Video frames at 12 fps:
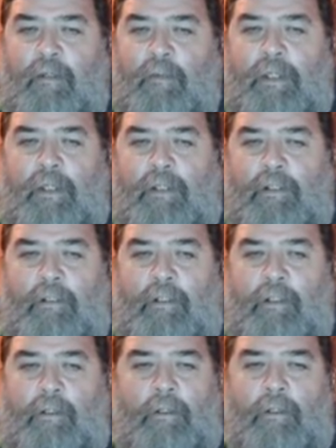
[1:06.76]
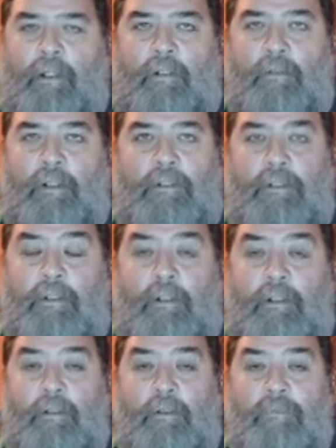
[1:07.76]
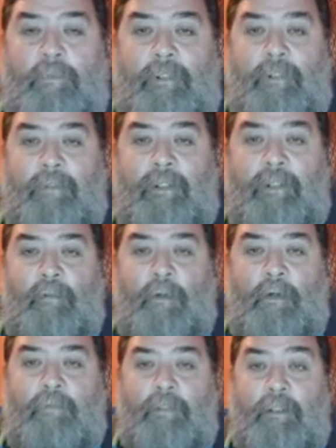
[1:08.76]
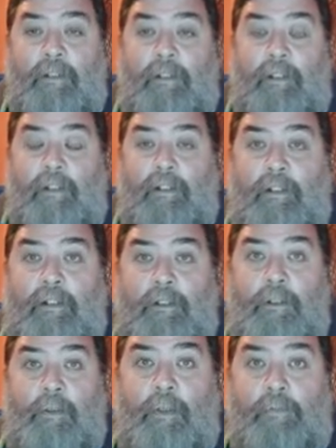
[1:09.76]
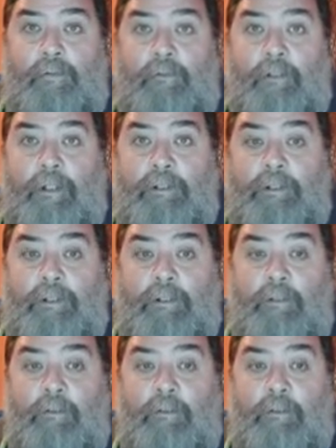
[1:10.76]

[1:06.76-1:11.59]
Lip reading: We had a client recently whose Filipino wife needed 2 operations on